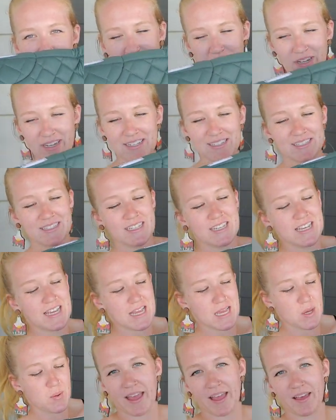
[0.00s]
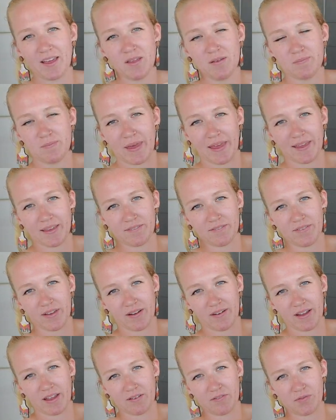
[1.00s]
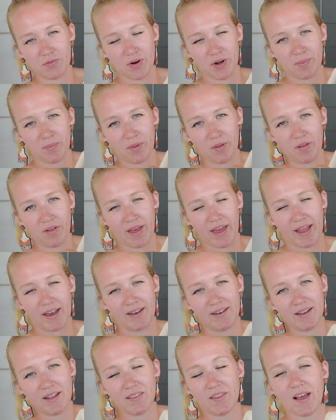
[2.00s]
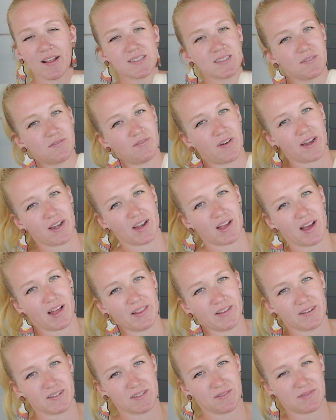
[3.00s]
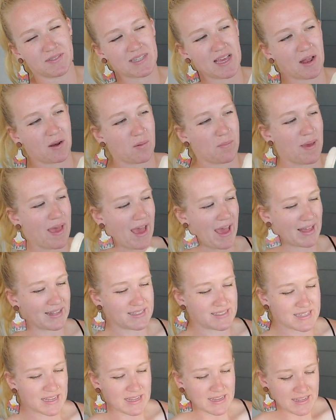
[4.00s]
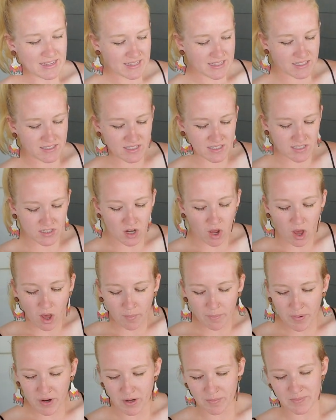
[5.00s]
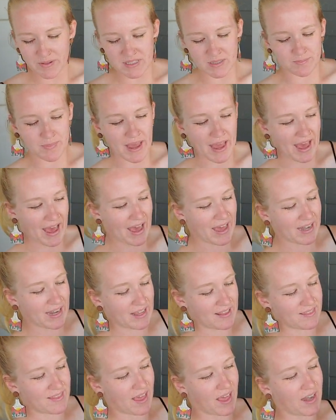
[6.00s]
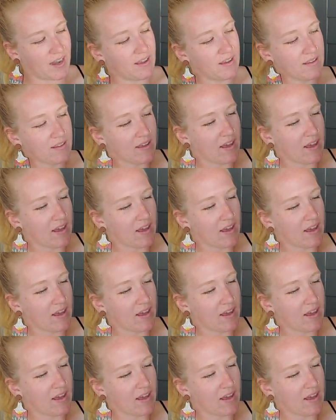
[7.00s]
of creased. They make very affordable and lots of fun colors of saddle pads. This is an all-purpose pad, and then